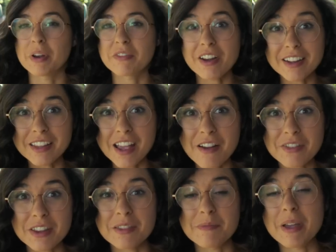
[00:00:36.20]
But I finally have
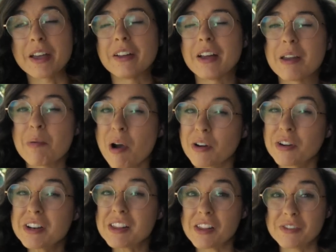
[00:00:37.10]
it in the mail and I'm
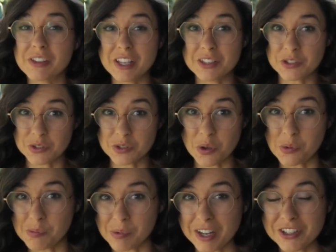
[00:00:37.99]
already loving it
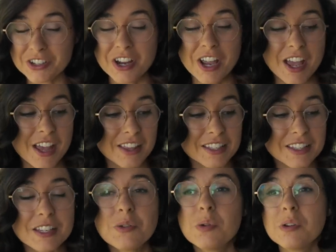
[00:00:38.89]
so much. The
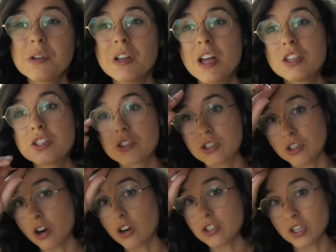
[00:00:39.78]
sequel
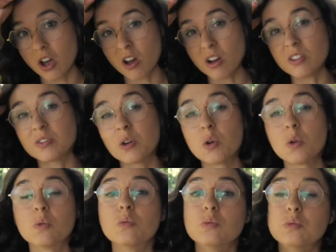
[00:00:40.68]
starts off
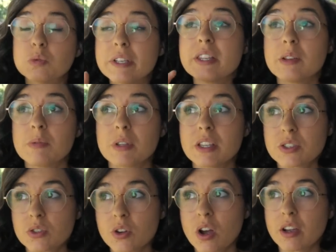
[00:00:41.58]
really, really
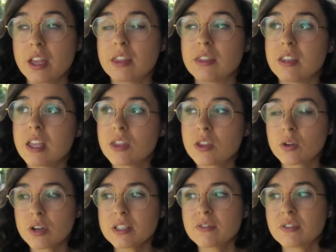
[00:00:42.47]
strong. In, in The
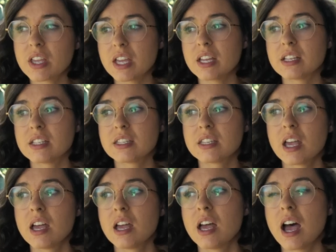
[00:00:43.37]
Grace of Kings,
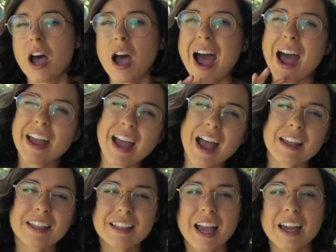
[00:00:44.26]

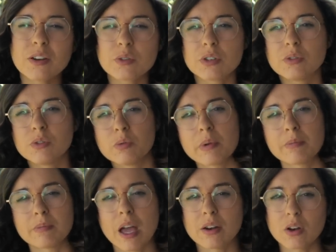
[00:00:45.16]
I, I, I don't
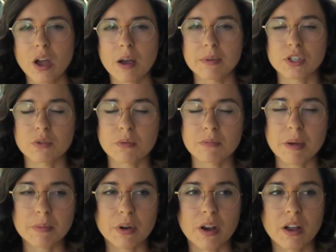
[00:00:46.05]
re I don't know how much you
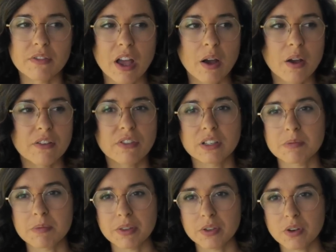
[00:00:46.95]
remember of how I
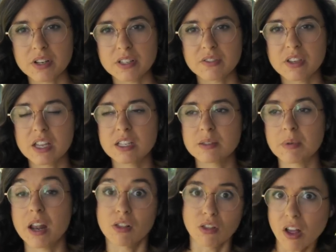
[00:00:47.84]
felt about The Grace of Kings,
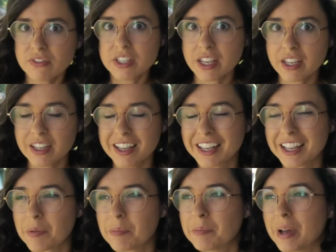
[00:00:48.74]
but I loved it.
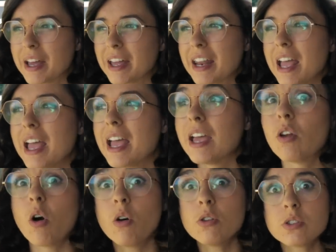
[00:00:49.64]
But
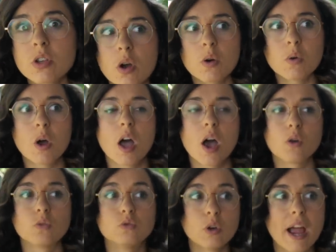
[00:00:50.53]
it also
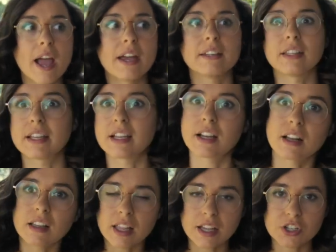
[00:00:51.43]
read like a
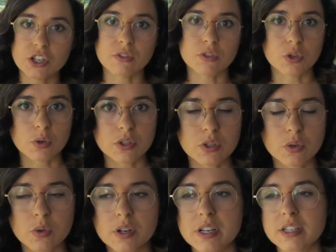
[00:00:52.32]
collection of short
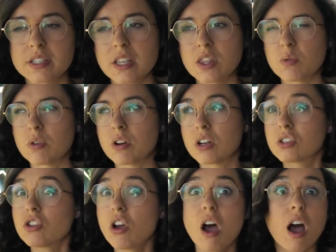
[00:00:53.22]
stories, and there were a
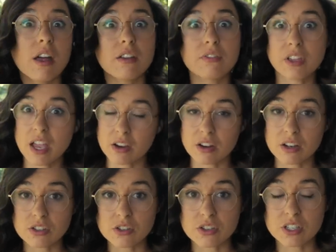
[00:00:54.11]
ton of
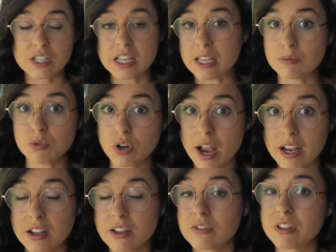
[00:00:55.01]
characters to keep
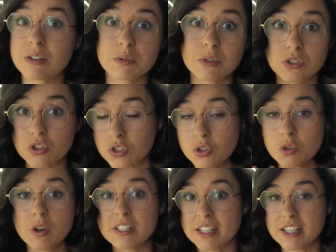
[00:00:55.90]
track of, and it was just
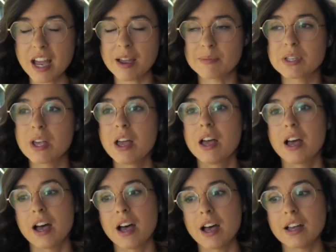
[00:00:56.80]
crazy times.
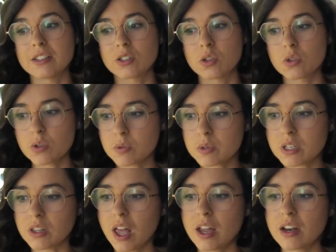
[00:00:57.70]
Uh, so there was
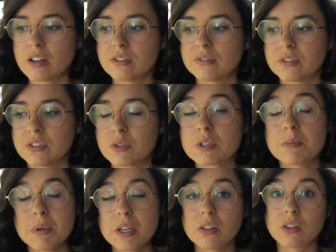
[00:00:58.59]
a lot of, there was
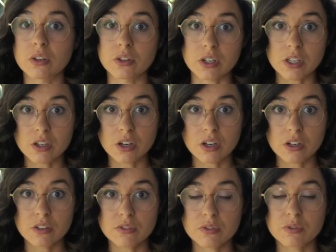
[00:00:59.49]
a big learning
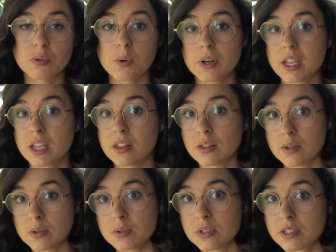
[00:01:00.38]
curve for
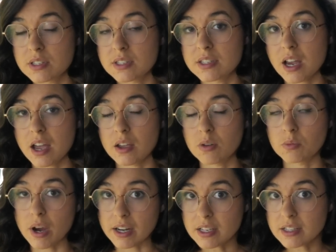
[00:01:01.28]
Kinlu's sty
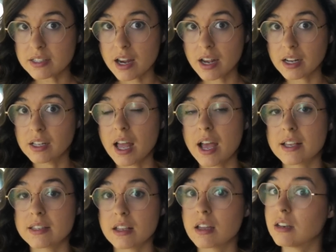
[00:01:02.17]
writing style
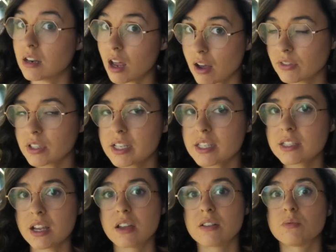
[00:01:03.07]
as a novelist. I